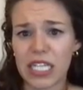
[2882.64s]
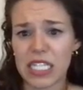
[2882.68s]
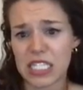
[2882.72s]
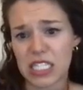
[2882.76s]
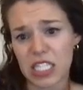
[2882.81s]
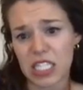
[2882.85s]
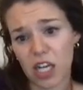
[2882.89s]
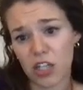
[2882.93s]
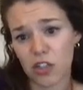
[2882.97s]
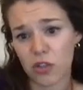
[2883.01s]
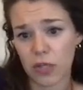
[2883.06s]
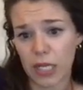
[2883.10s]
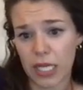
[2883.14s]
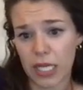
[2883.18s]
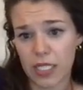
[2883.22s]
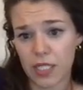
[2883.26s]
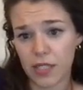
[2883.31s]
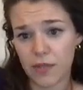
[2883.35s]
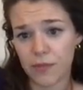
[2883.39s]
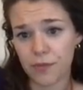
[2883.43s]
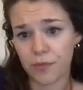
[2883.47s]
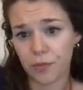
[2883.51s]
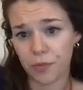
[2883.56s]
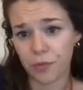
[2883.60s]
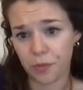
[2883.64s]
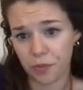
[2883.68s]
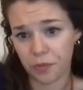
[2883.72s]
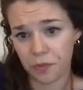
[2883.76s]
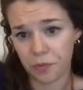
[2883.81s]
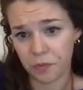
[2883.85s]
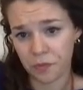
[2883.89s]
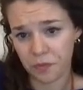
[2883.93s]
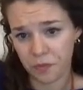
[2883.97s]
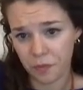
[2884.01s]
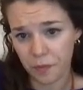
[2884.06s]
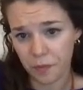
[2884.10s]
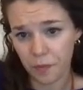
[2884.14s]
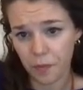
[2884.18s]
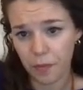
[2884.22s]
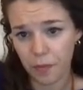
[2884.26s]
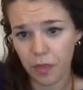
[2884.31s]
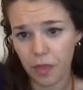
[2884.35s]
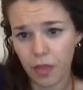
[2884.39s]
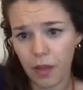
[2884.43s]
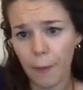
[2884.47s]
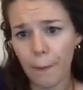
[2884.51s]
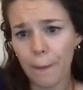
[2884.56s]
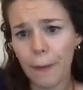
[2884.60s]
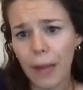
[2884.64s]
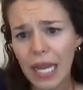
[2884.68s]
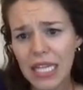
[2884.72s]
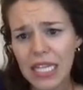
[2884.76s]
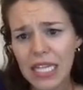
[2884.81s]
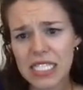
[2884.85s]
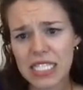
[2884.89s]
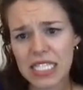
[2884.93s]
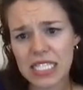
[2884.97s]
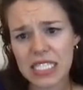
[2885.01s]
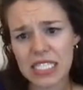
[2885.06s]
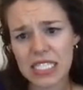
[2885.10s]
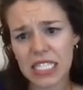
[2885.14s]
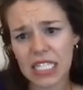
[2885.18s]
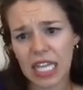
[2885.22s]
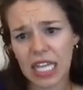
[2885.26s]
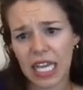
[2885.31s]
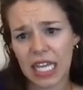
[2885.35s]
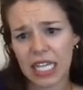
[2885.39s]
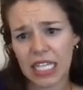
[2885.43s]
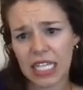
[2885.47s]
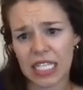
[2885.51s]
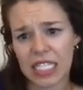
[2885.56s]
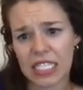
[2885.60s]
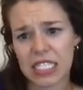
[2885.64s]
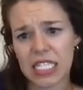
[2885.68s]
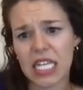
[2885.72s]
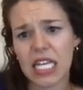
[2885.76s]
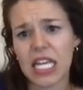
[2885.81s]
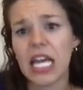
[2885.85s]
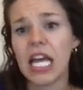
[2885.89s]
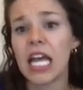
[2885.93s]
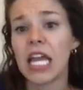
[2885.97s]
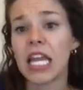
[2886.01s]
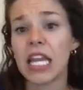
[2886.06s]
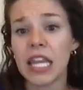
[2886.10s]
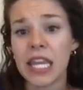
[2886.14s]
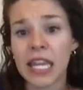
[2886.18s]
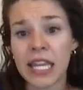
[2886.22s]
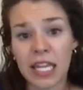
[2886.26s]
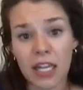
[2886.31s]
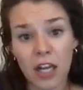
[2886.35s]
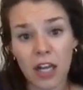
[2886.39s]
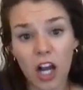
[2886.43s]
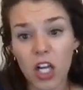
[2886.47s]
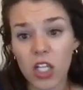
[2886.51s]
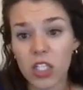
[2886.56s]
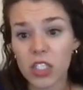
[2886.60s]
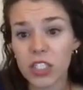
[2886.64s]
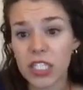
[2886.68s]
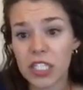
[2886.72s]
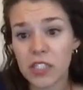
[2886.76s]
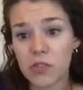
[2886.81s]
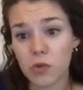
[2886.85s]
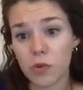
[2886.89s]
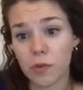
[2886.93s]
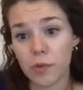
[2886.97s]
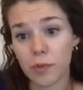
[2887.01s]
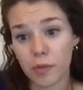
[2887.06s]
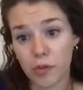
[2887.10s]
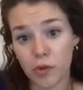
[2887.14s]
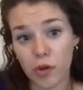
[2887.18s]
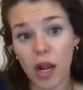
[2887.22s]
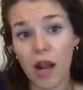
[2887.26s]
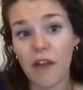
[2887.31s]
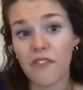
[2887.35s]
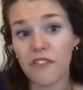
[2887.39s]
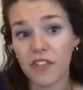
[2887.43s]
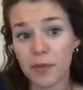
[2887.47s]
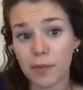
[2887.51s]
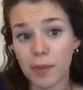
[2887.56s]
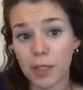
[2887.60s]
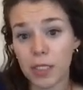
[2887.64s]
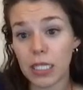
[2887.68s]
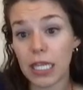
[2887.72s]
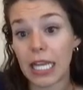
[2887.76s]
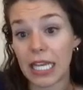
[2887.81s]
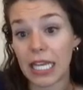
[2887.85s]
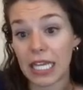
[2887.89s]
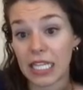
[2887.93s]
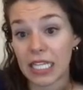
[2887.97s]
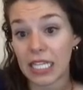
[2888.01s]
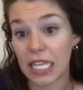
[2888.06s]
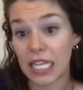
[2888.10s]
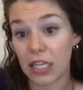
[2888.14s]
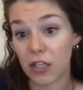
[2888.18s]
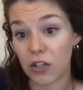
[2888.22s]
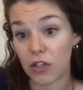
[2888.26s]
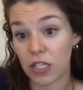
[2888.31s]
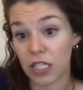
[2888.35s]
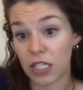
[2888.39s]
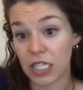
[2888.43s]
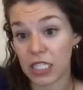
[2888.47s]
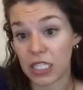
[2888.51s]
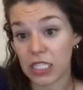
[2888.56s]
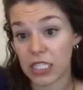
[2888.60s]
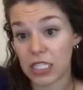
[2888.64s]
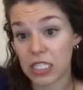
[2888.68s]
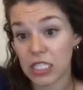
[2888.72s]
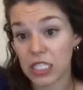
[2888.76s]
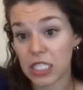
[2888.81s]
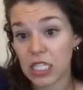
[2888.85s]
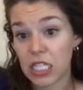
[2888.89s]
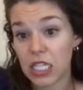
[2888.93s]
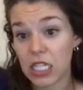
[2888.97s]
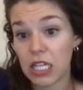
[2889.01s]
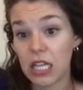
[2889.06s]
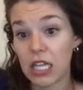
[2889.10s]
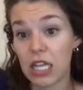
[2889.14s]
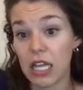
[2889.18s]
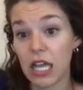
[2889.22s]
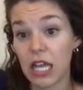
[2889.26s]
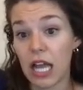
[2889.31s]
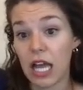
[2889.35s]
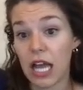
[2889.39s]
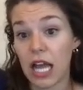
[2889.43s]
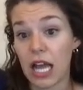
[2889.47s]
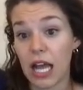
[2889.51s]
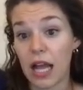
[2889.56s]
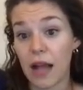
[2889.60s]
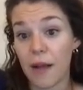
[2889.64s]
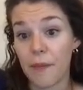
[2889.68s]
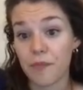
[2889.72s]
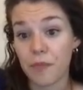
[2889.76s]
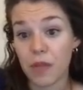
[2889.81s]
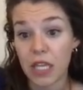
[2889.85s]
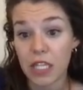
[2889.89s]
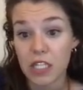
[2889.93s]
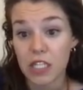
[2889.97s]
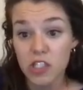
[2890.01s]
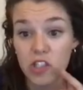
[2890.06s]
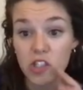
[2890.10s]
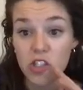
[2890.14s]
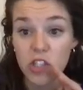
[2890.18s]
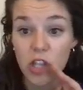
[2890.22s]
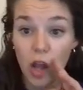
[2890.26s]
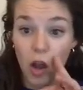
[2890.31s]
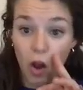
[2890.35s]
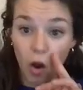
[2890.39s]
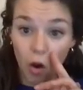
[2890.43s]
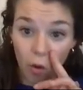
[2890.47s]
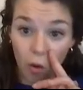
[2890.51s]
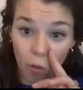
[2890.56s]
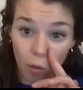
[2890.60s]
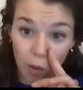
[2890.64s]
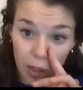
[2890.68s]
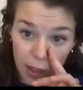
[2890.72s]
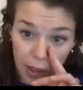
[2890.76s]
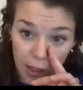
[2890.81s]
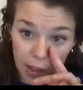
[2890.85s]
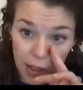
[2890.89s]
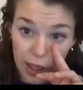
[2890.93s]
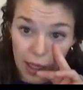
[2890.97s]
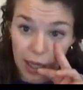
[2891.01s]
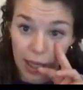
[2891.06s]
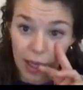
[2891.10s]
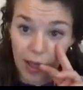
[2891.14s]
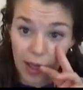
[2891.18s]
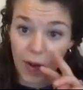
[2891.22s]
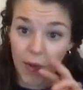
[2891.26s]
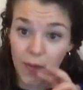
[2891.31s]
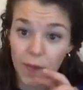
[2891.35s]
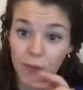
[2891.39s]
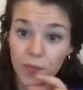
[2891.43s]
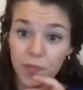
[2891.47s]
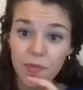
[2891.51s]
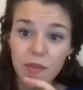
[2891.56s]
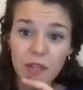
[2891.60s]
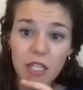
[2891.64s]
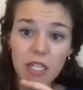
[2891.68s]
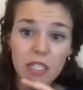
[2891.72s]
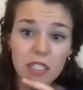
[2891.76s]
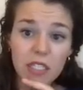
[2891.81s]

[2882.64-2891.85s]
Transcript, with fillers: is not great. By the 1680s, the colonies were profitable and arrogant. Um, and so um,